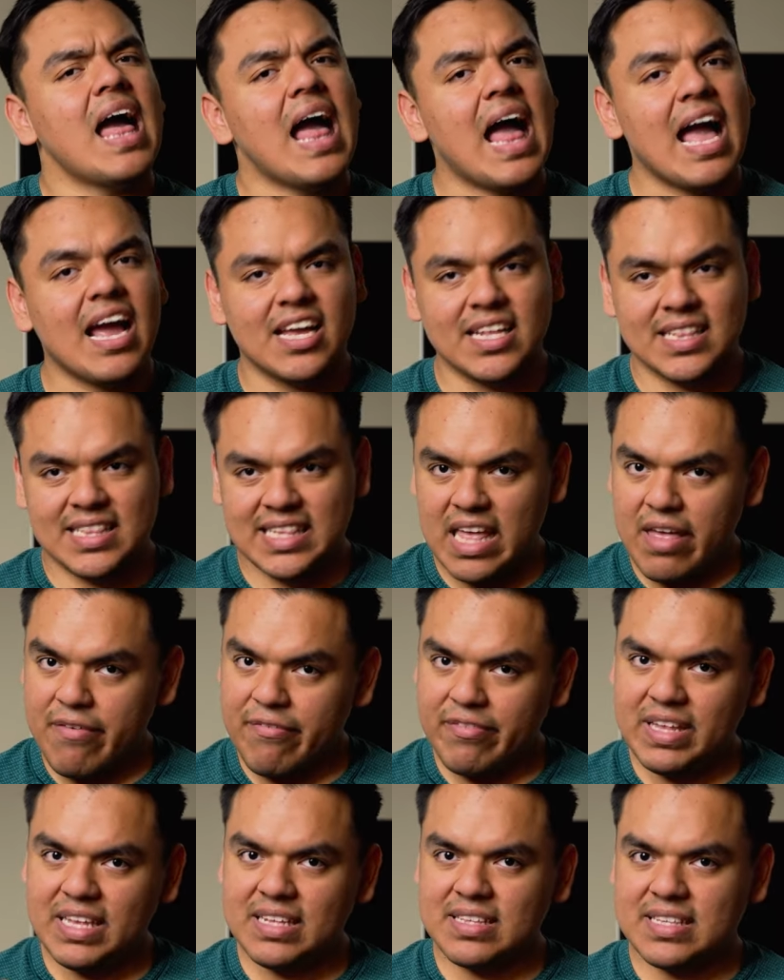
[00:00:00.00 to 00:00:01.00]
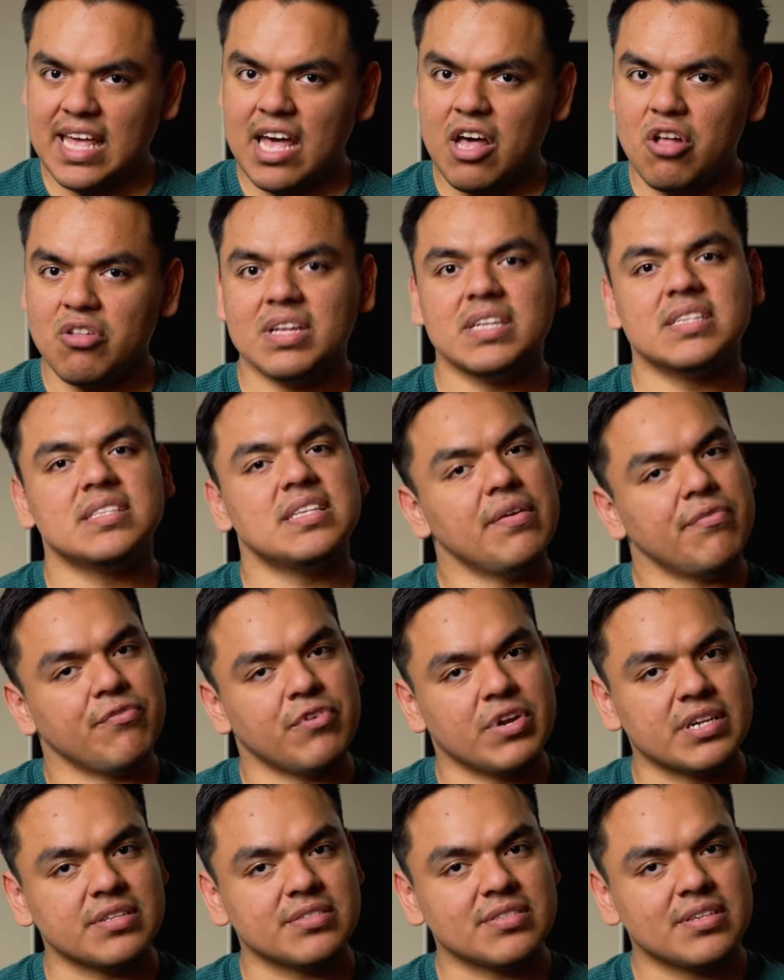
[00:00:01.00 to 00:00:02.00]
I could definitely tell a
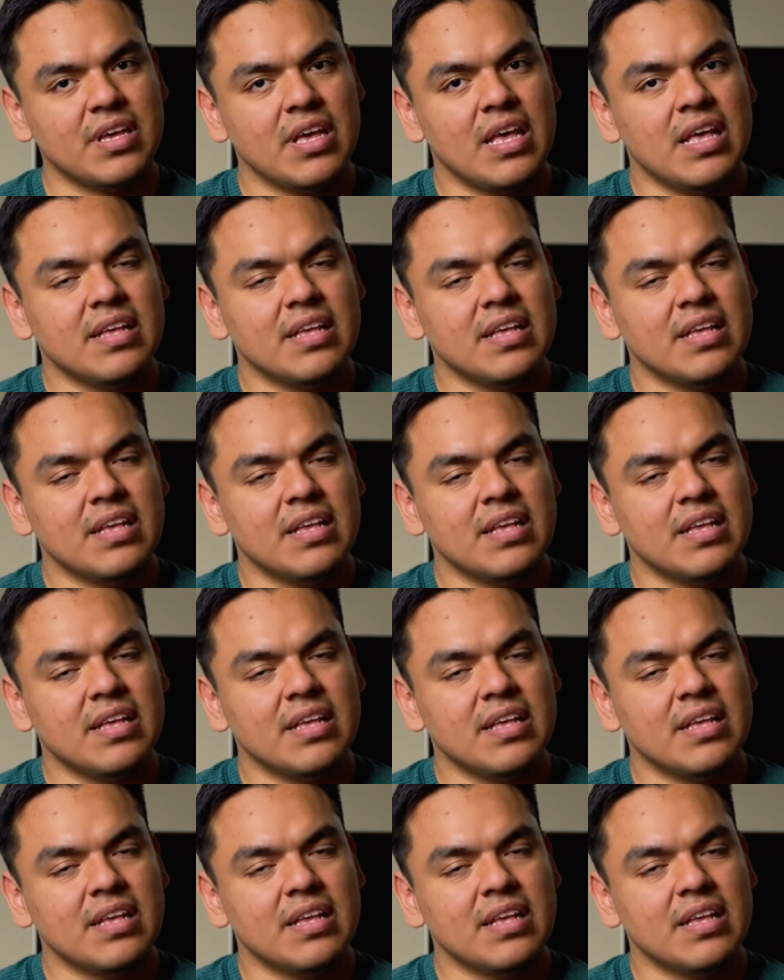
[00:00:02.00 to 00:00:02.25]
difference